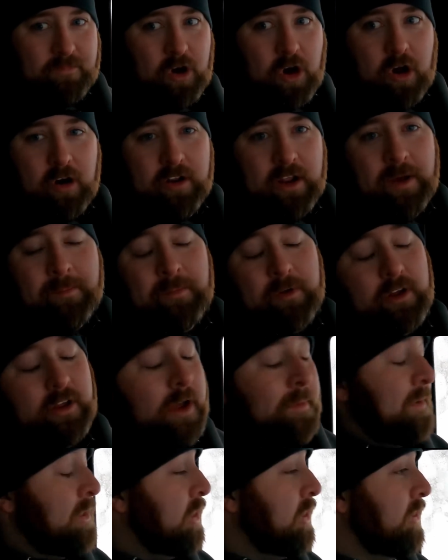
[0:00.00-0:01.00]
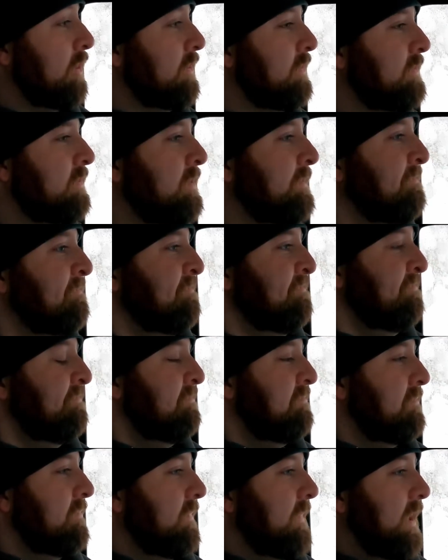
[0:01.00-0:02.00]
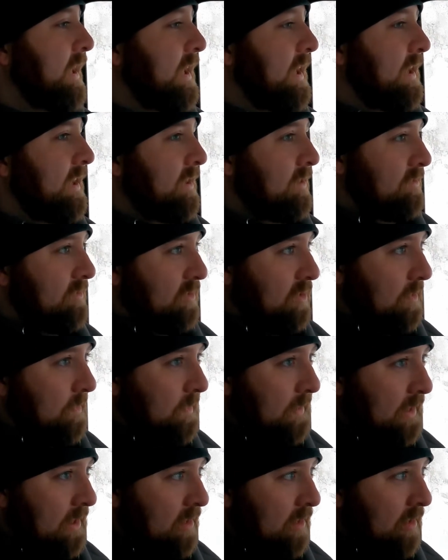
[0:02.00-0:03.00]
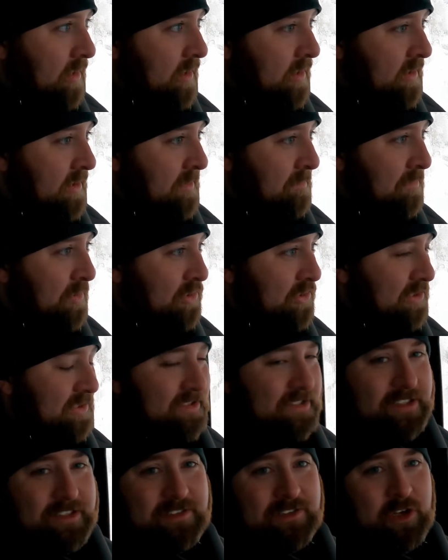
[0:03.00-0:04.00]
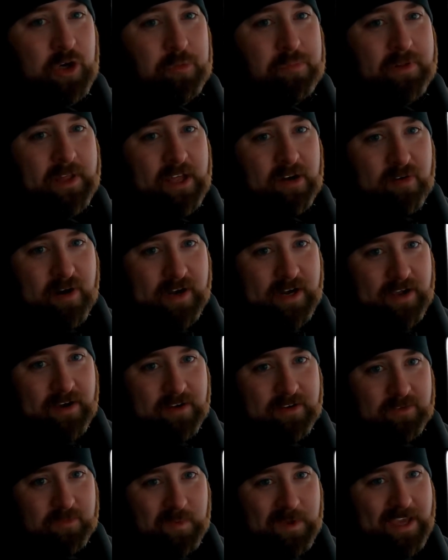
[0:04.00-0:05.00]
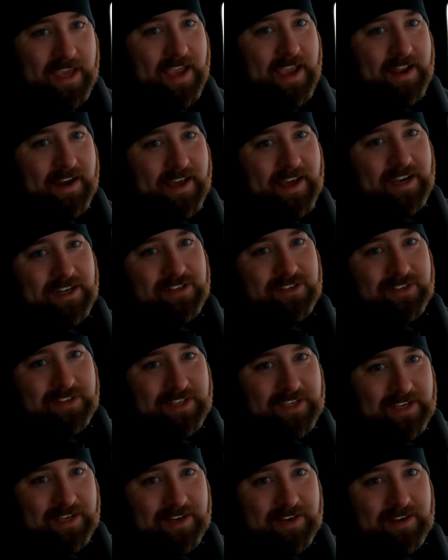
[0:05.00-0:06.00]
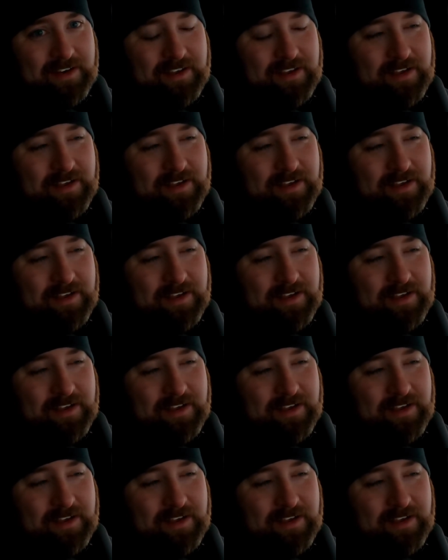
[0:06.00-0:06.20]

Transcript: I'm a nurse. And so we are on an emergency snow plan right now because we can't actually get